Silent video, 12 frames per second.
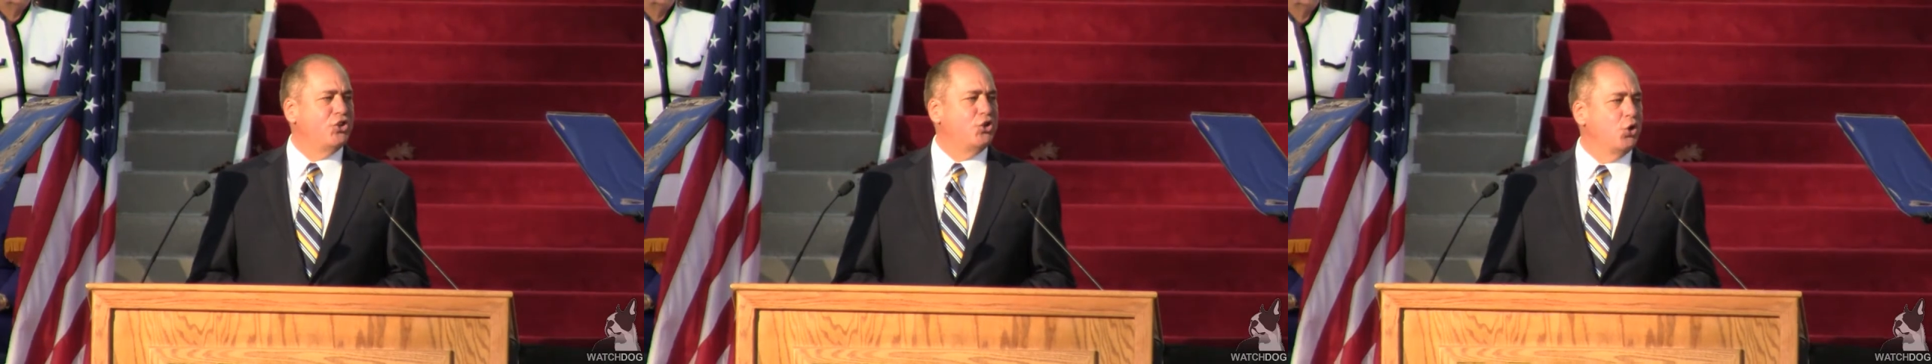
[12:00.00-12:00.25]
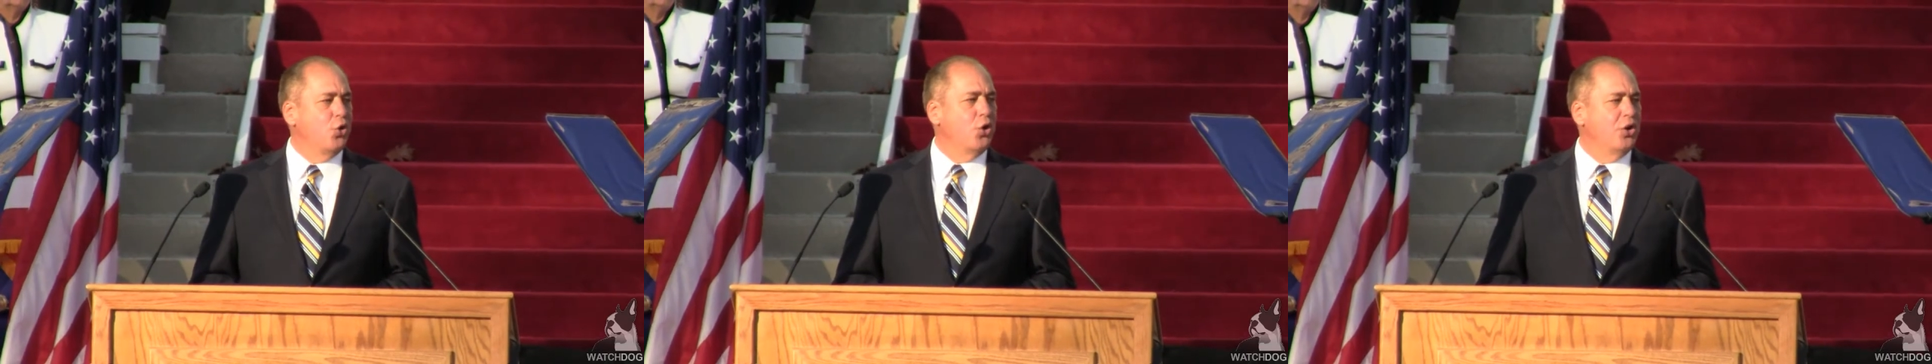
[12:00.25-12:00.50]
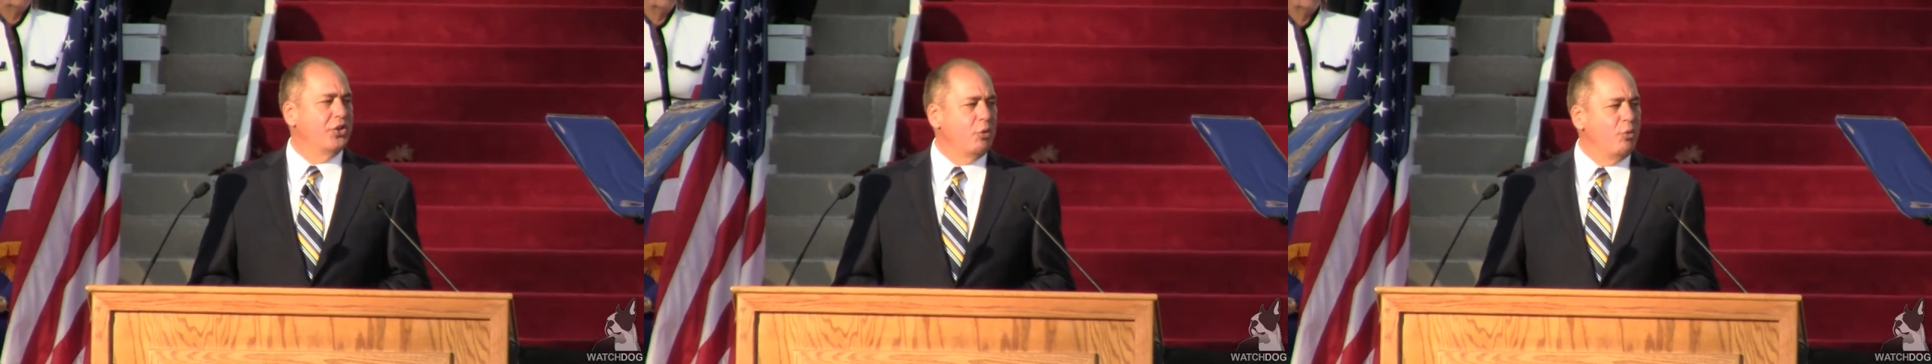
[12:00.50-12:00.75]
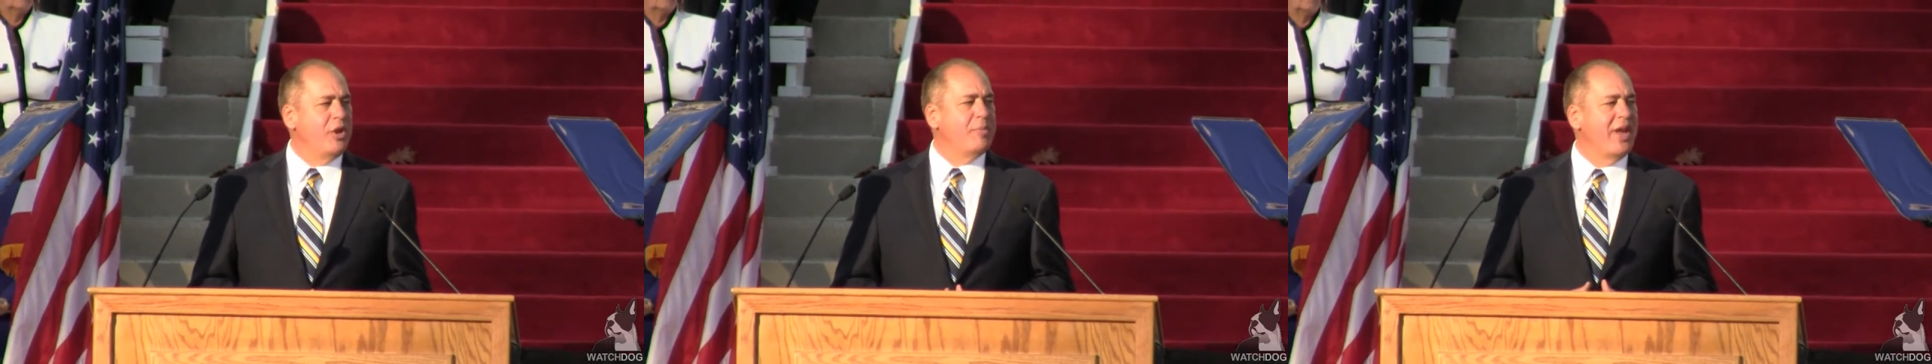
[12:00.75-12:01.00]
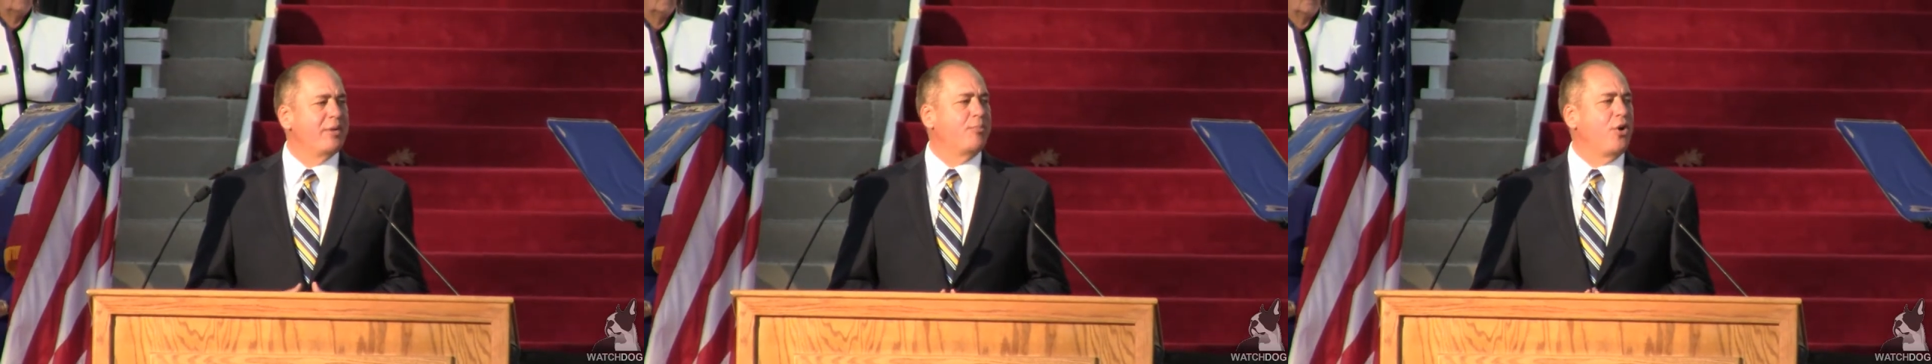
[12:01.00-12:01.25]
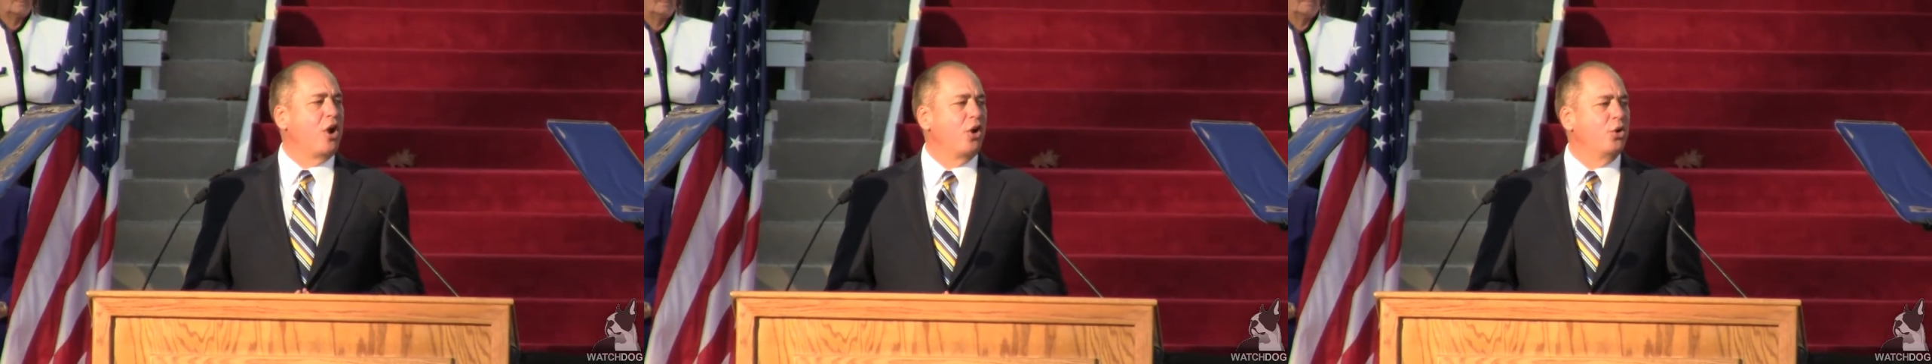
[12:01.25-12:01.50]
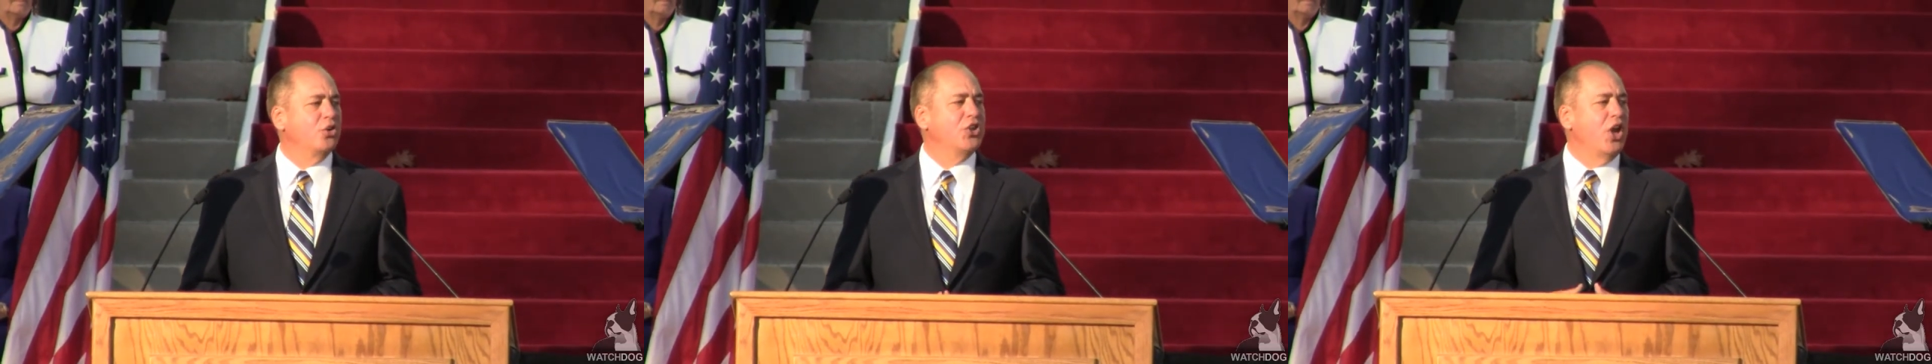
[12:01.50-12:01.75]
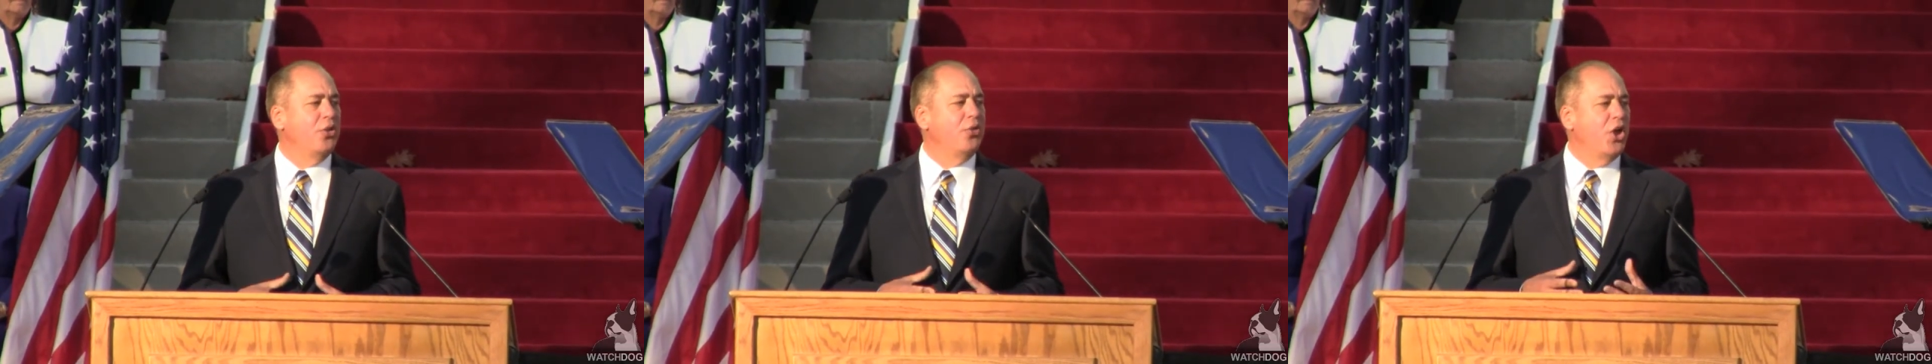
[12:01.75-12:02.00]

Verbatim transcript: sure that we make progress on